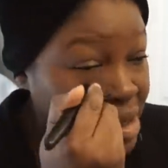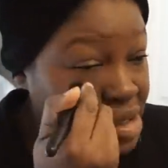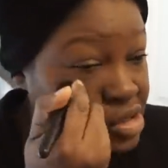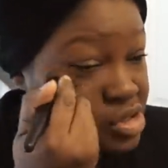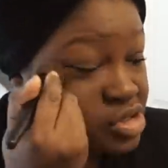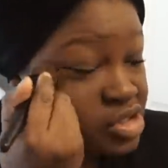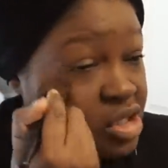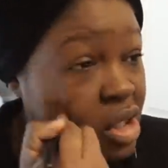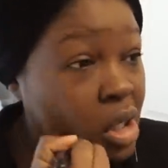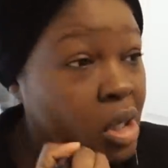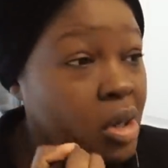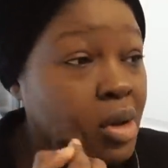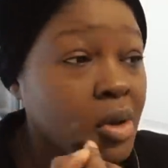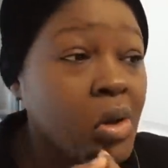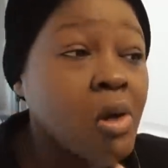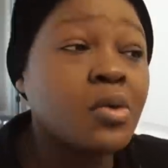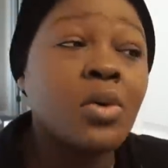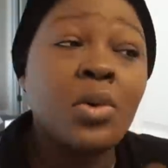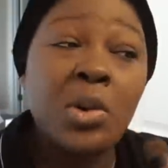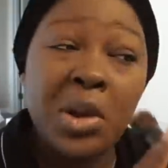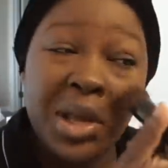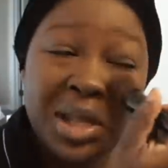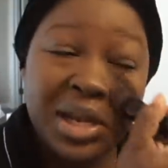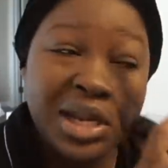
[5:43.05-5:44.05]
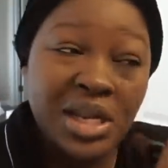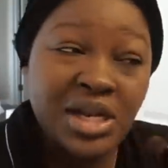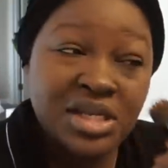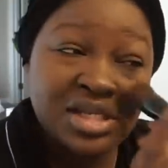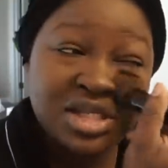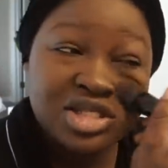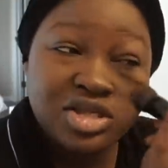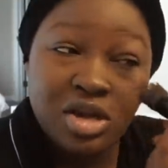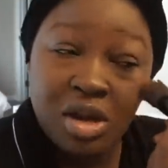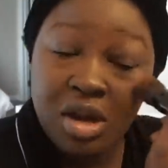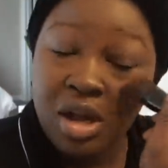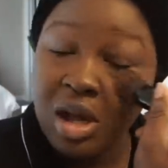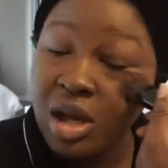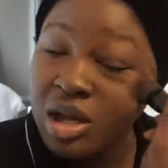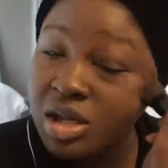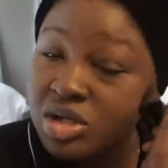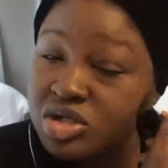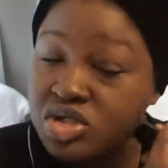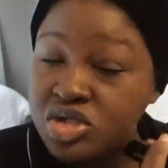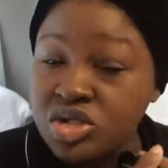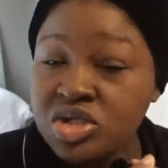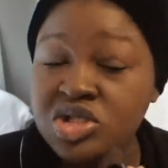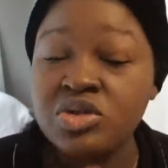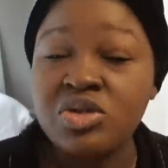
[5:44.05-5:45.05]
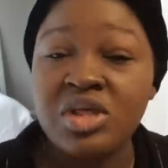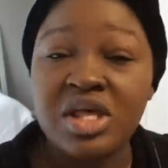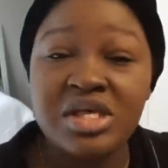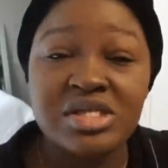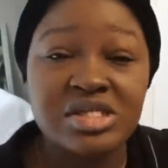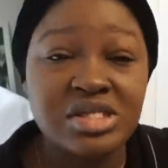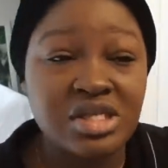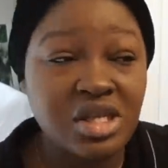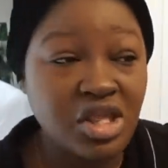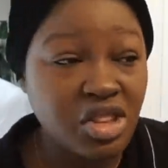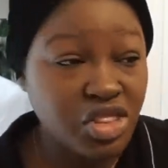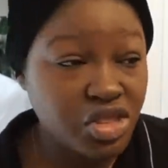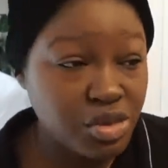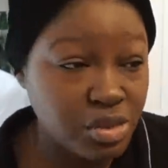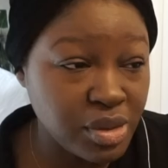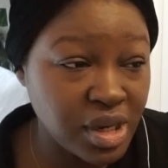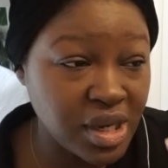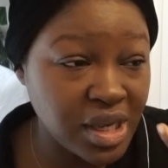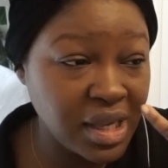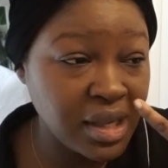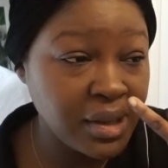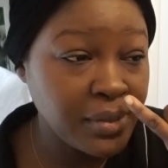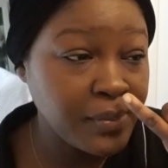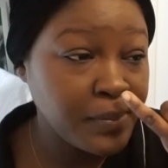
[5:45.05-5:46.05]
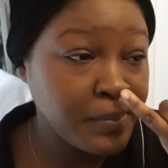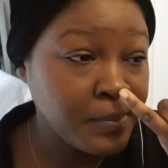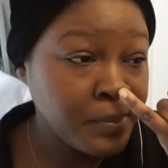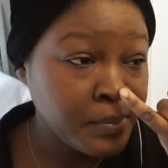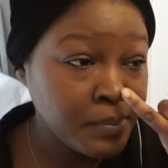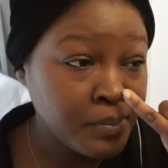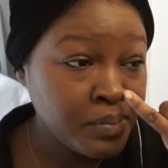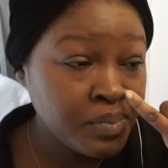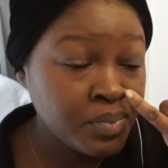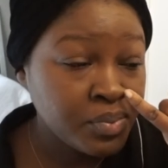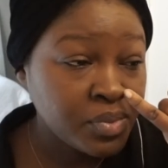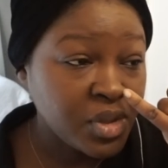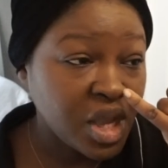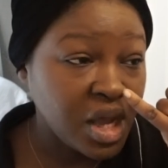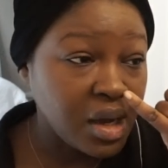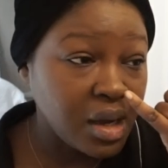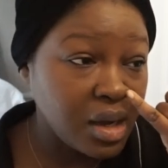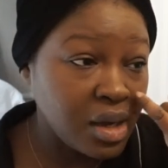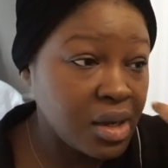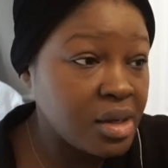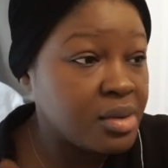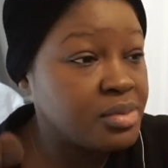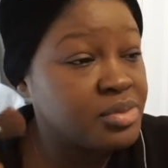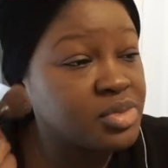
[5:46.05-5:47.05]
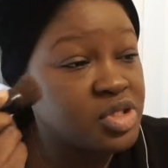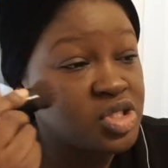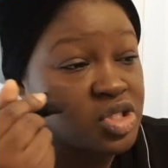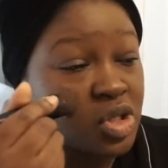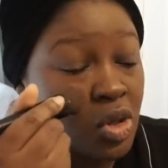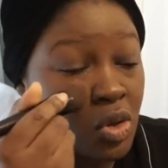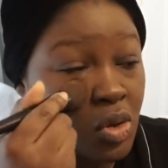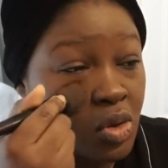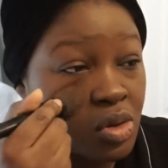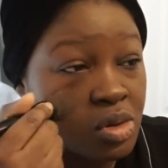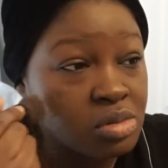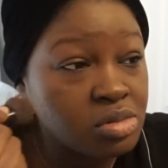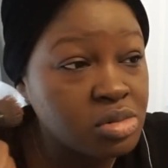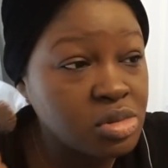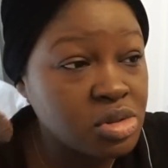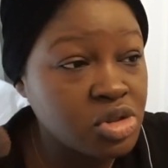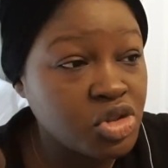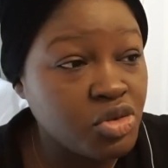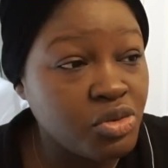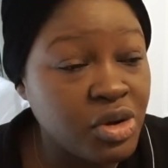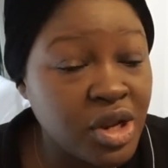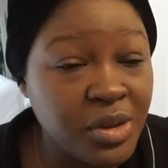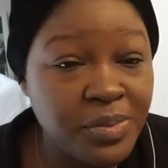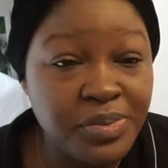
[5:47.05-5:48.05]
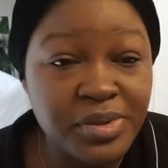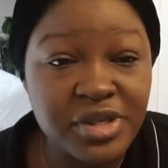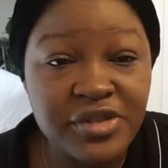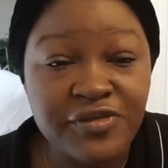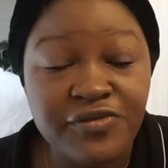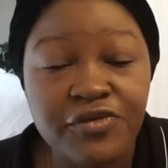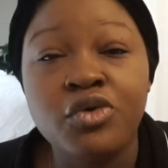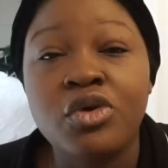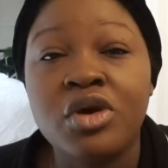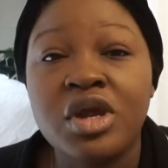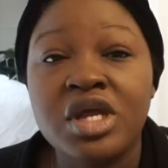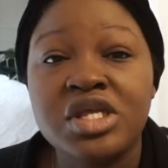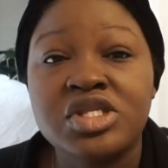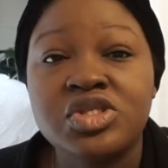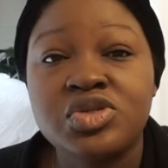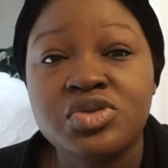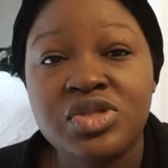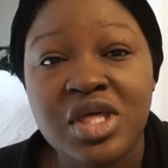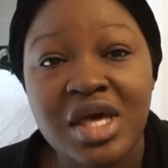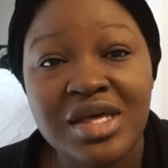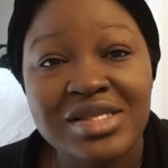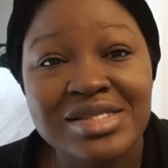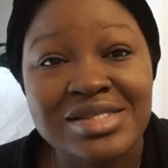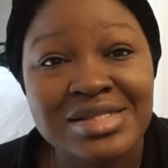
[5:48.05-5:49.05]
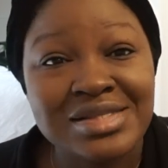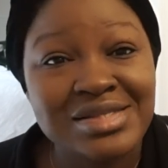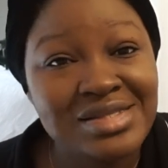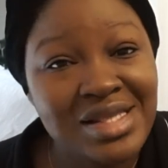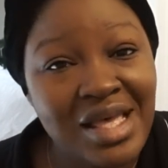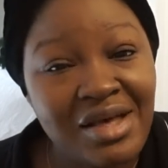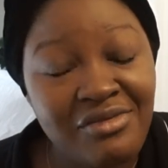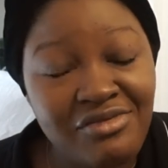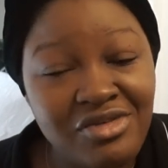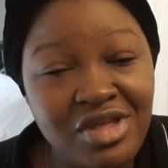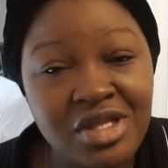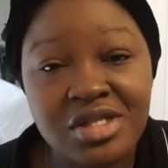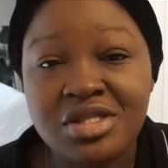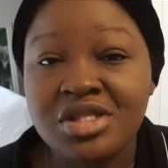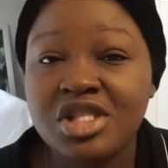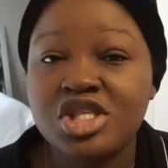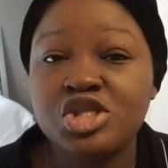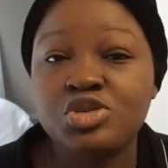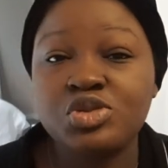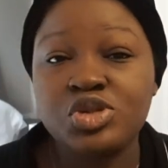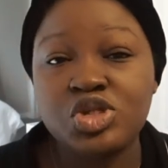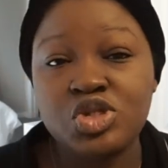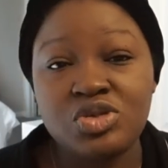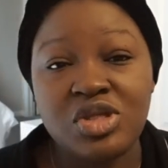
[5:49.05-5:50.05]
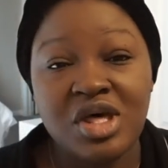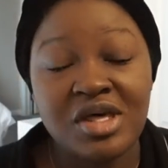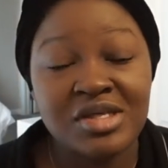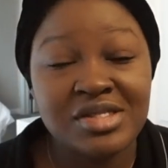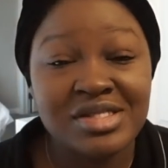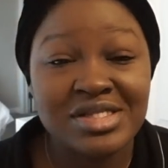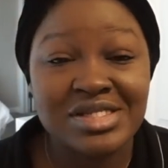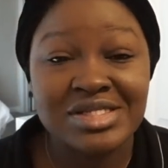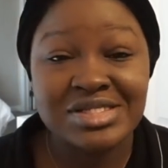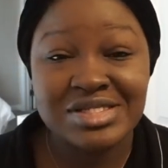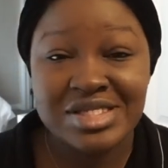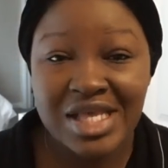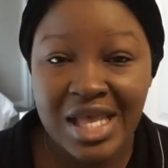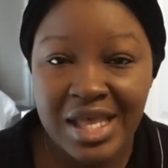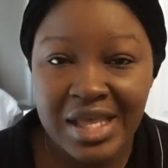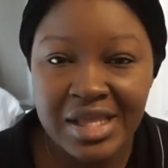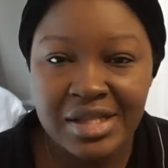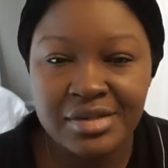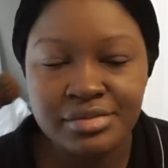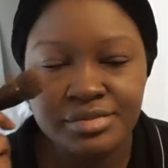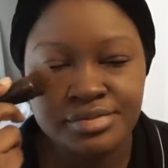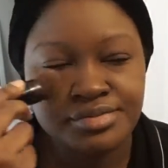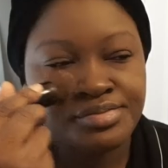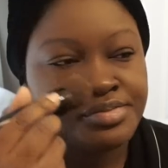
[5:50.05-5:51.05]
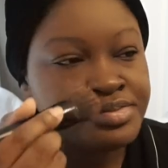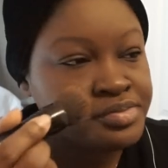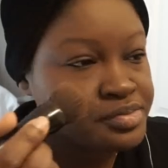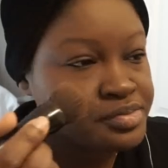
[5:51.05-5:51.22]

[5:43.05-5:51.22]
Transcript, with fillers: So, and I didn't start college till 2003. So 3 plus 4 is 2007. This was 2010.